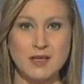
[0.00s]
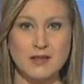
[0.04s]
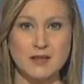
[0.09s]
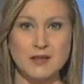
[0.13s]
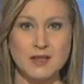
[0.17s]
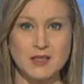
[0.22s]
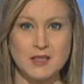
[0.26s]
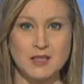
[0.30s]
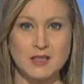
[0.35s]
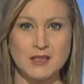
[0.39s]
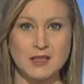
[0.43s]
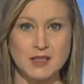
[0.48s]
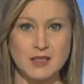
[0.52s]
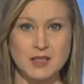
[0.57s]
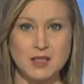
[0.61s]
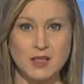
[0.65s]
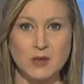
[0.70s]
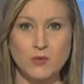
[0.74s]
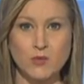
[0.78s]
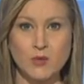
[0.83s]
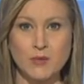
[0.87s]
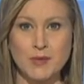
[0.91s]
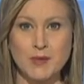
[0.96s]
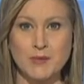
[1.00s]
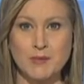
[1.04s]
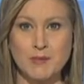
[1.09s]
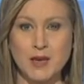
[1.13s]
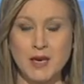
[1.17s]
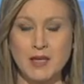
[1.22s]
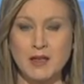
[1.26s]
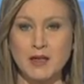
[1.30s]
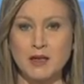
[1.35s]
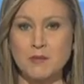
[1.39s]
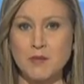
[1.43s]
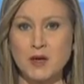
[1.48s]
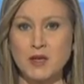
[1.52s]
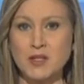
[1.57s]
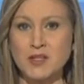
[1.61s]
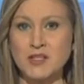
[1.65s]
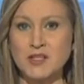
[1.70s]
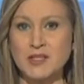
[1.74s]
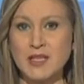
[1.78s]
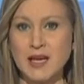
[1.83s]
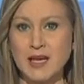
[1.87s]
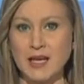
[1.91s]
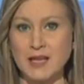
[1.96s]
The decision will be made on March
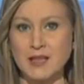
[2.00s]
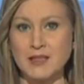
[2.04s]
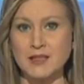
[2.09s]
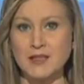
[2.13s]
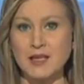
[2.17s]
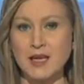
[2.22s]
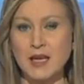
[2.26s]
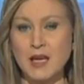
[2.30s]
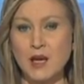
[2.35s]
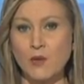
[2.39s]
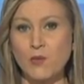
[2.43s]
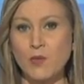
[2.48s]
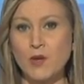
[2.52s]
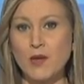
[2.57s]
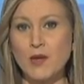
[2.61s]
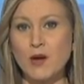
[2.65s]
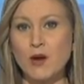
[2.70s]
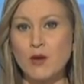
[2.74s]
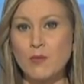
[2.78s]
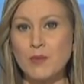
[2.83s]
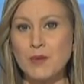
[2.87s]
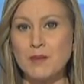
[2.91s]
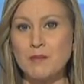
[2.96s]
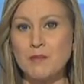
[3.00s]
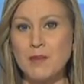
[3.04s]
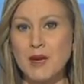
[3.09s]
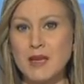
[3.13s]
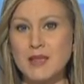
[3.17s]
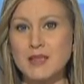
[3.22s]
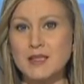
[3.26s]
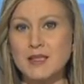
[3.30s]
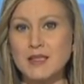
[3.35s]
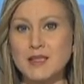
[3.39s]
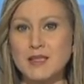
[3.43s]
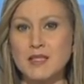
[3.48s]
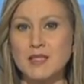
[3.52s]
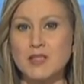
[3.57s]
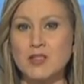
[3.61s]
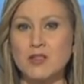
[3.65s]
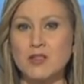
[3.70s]
2nd. We hope it makes a decision